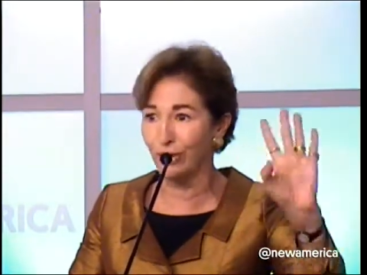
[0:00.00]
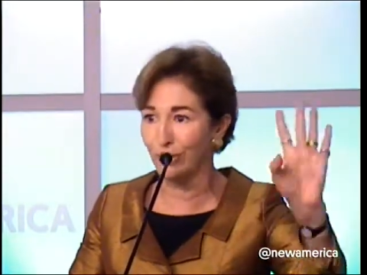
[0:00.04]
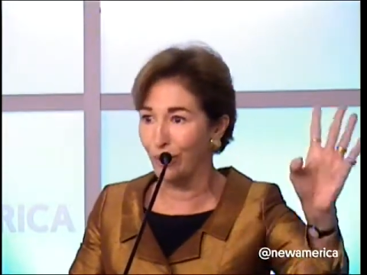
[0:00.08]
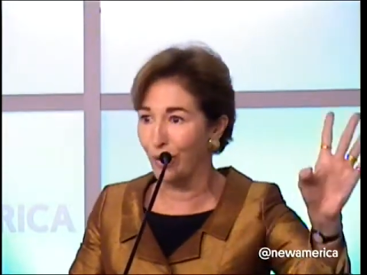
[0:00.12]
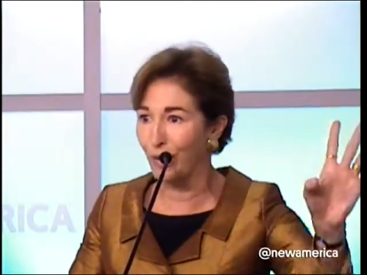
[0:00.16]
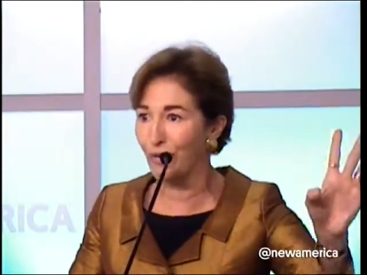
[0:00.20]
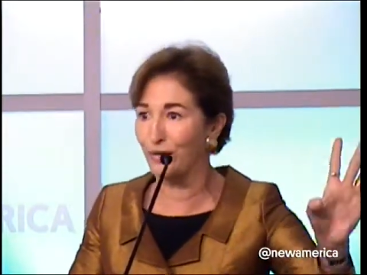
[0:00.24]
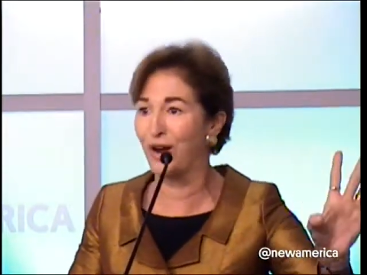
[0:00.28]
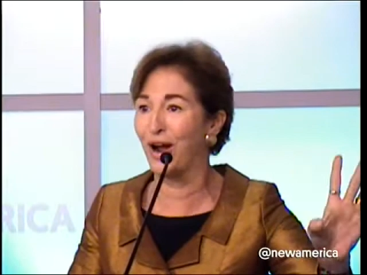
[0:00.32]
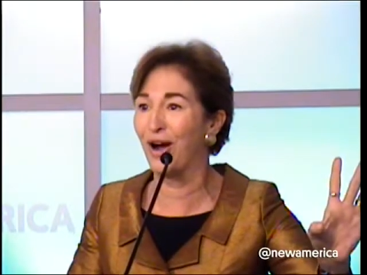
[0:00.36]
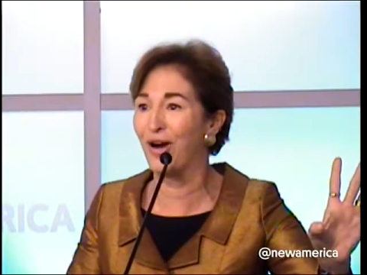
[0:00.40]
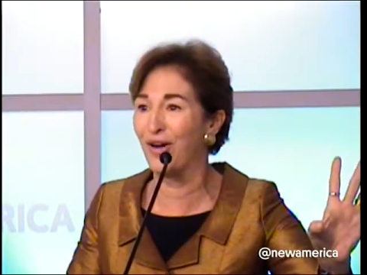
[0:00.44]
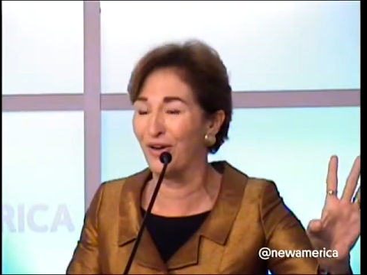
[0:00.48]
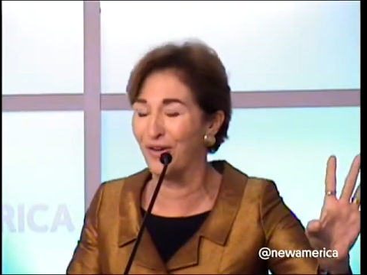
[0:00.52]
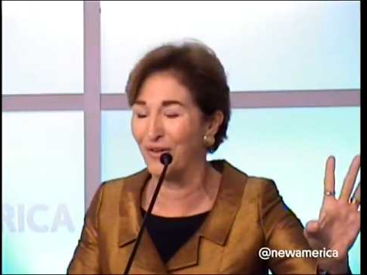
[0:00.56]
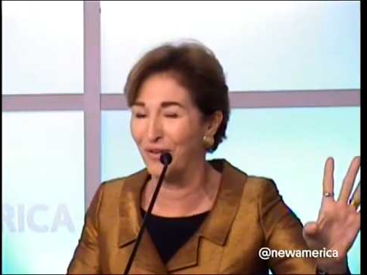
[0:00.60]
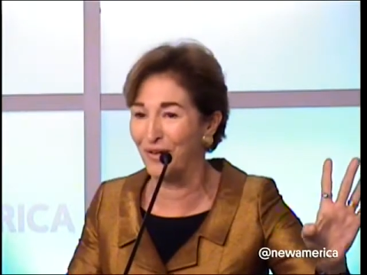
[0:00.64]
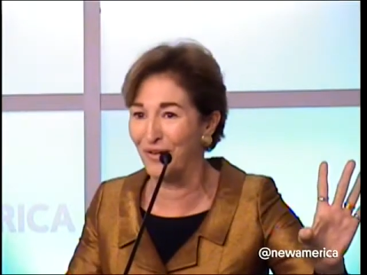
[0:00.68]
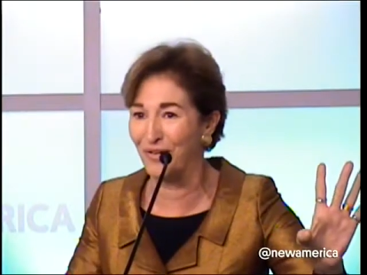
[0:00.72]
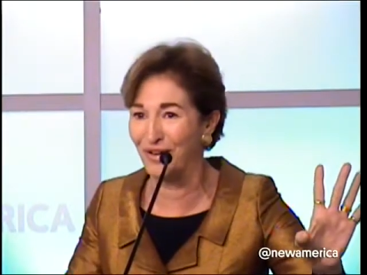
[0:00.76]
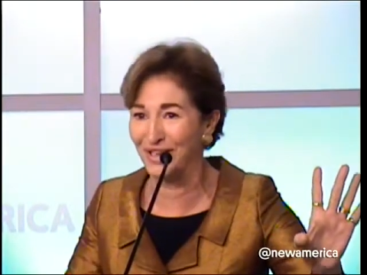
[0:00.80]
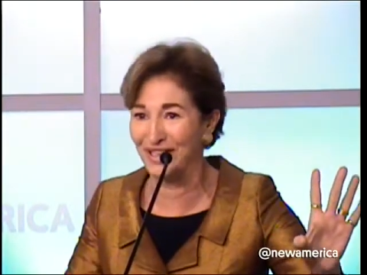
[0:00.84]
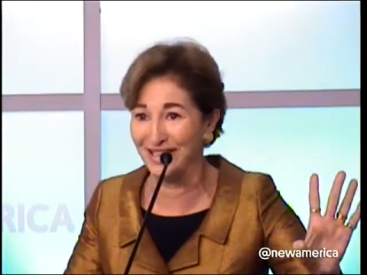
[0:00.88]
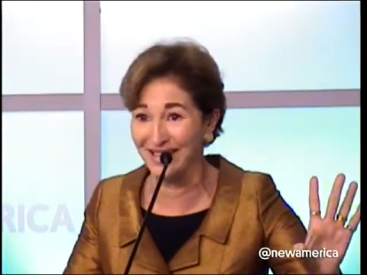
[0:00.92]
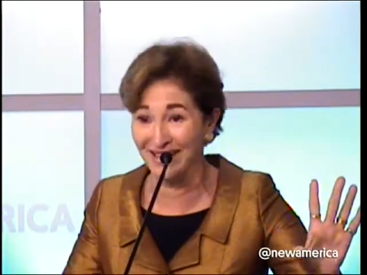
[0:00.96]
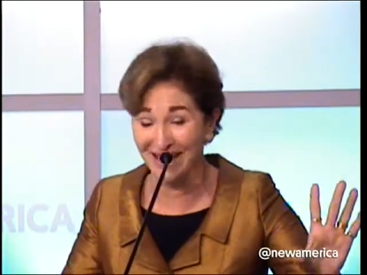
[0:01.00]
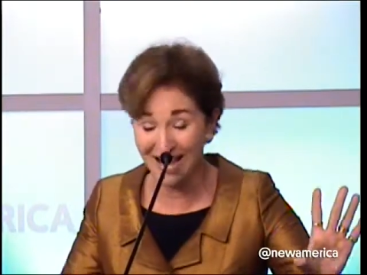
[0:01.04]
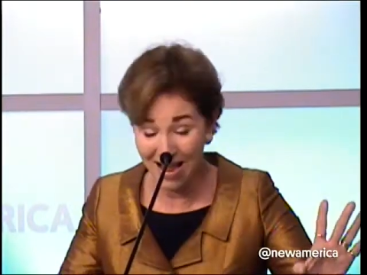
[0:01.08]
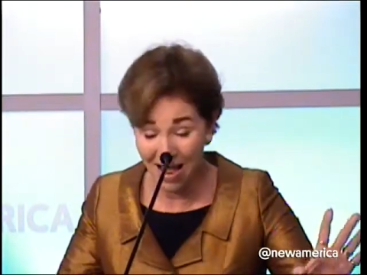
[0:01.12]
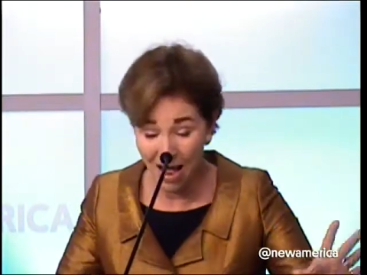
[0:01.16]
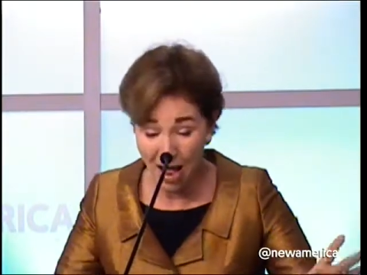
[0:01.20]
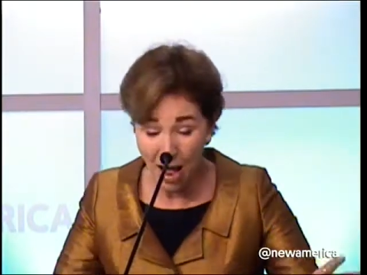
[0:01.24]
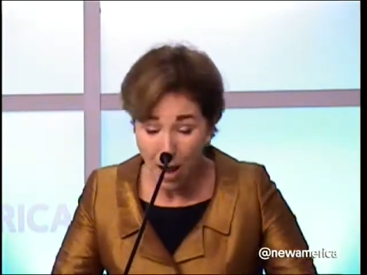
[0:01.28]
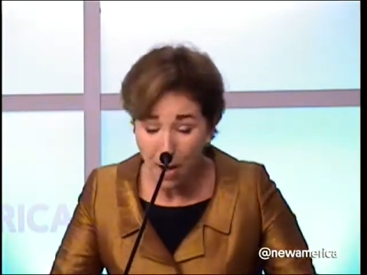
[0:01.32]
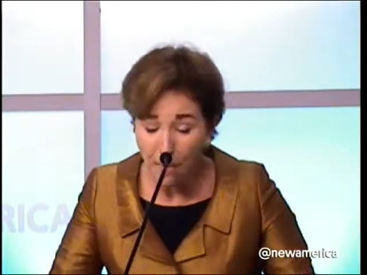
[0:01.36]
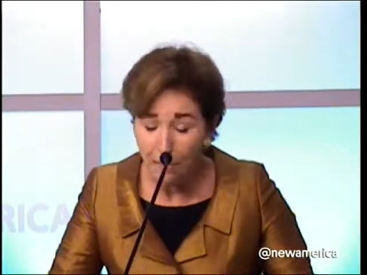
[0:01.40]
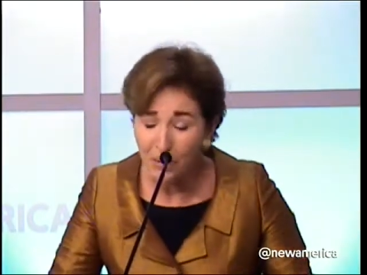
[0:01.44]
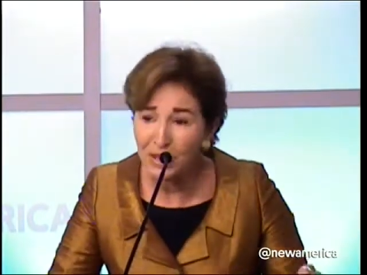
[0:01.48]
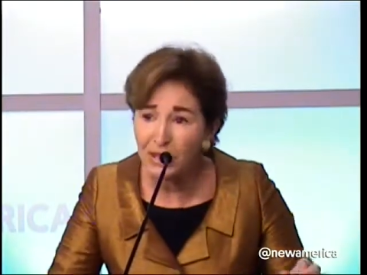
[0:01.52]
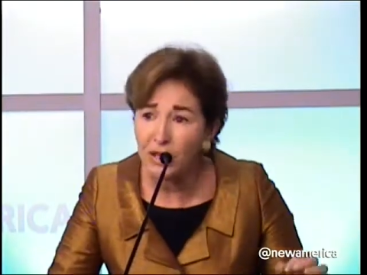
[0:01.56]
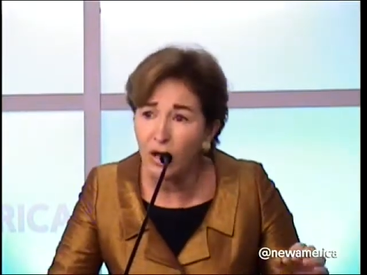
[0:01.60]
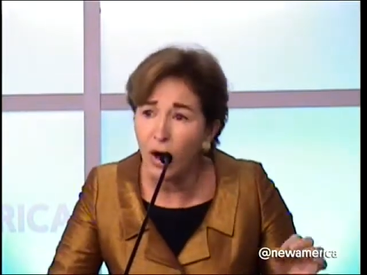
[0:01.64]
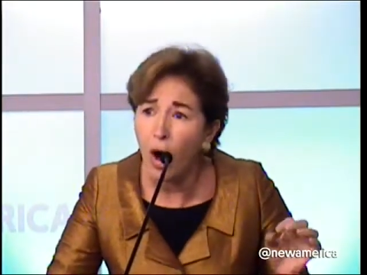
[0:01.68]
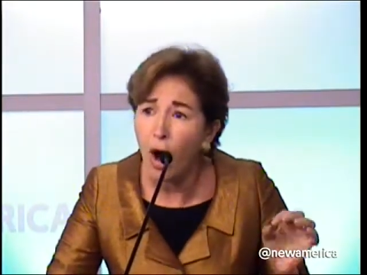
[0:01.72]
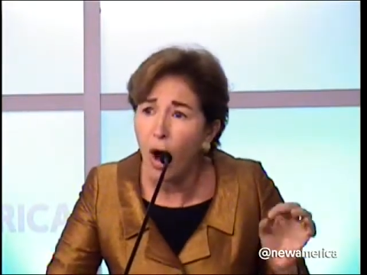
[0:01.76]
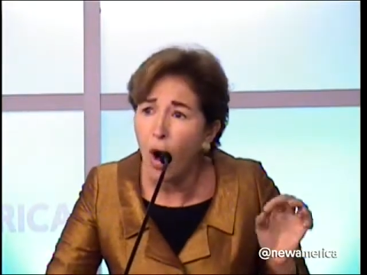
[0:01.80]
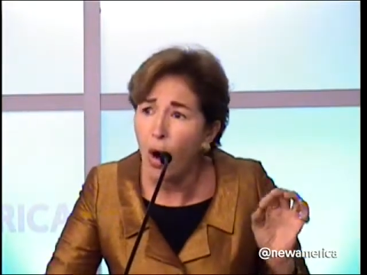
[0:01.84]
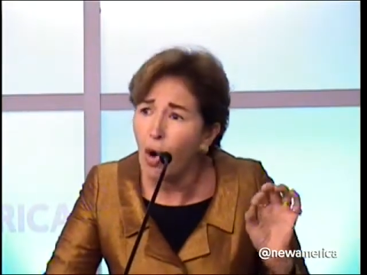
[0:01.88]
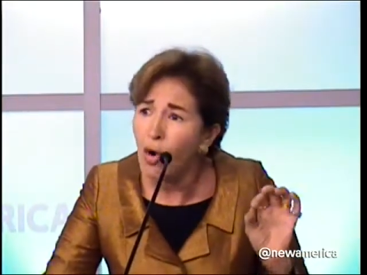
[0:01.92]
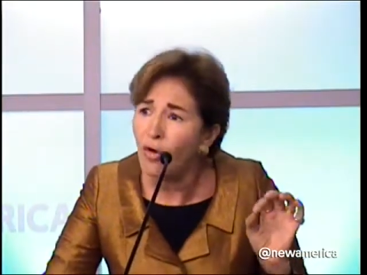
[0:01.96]
won't go into But the
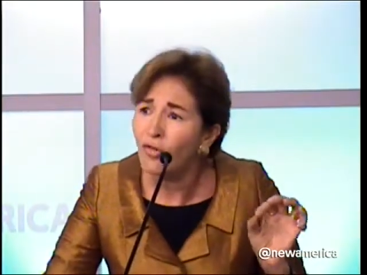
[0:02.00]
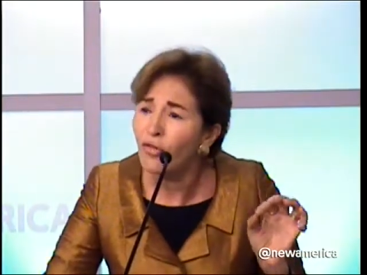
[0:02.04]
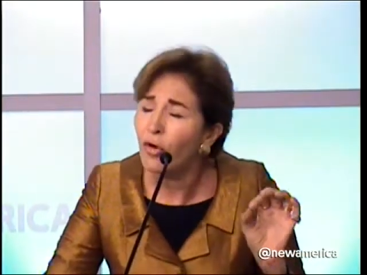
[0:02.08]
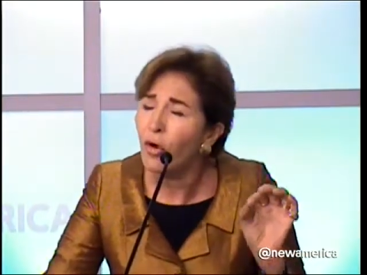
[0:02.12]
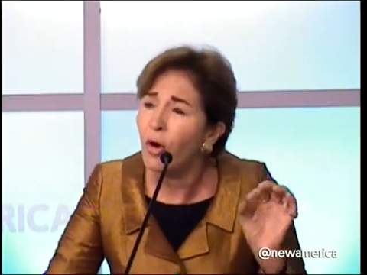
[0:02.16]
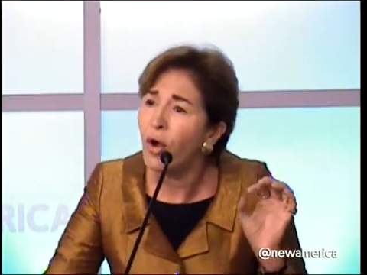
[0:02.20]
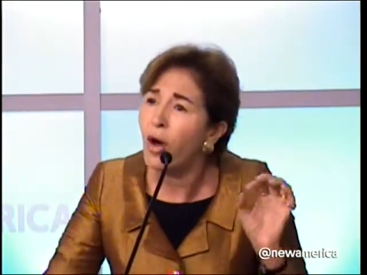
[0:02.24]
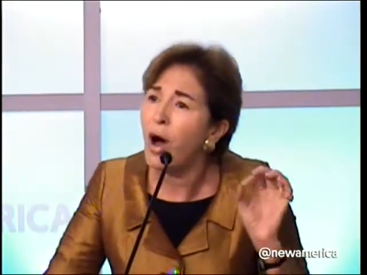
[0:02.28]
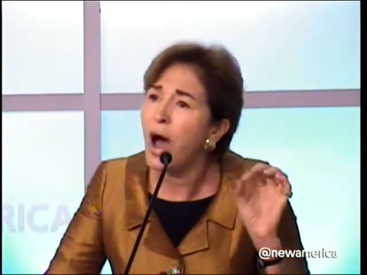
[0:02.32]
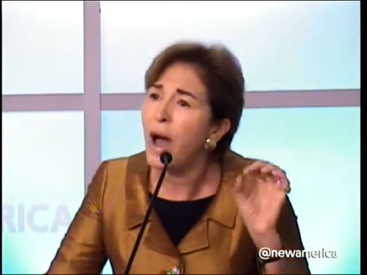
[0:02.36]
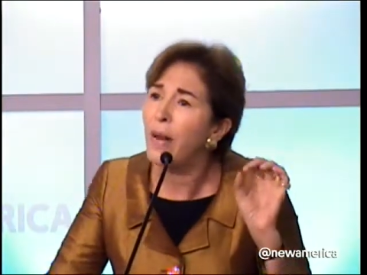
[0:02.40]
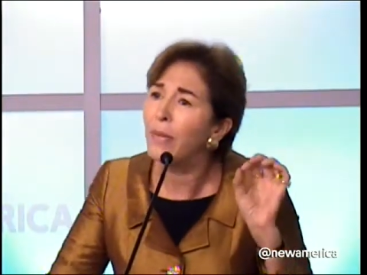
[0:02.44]
overall,